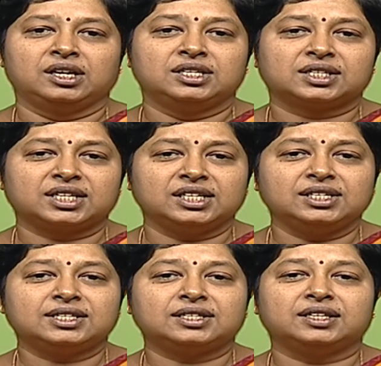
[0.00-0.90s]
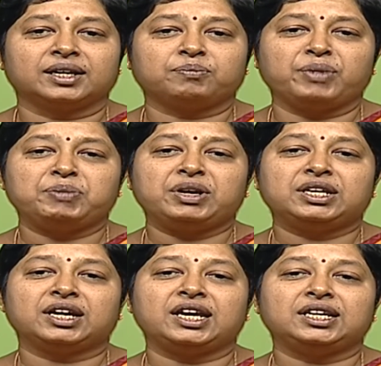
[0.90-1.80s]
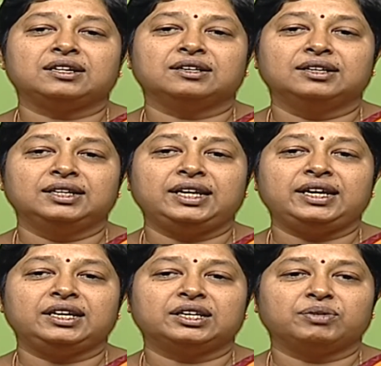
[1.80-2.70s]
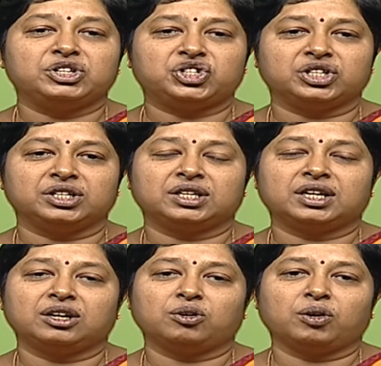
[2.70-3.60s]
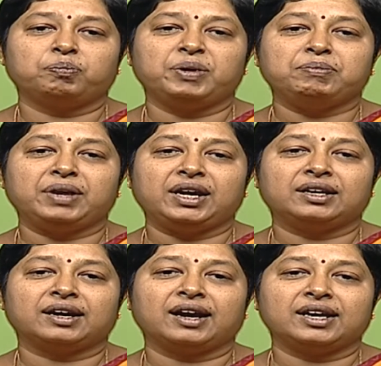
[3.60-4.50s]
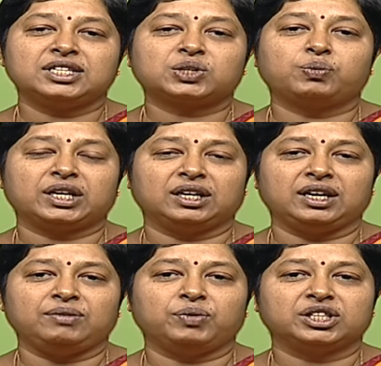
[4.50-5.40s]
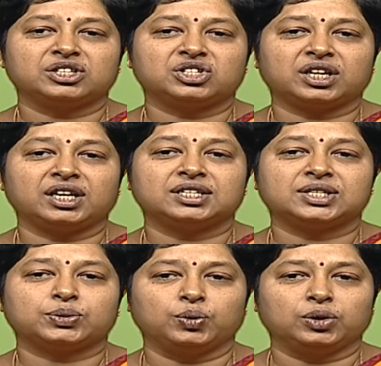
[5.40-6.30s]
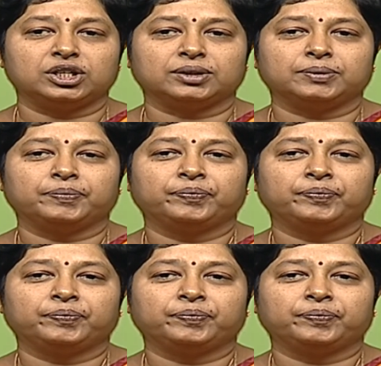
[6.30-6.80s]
Skills that may be gained in early intervention cannot be made as quickly when the child is older.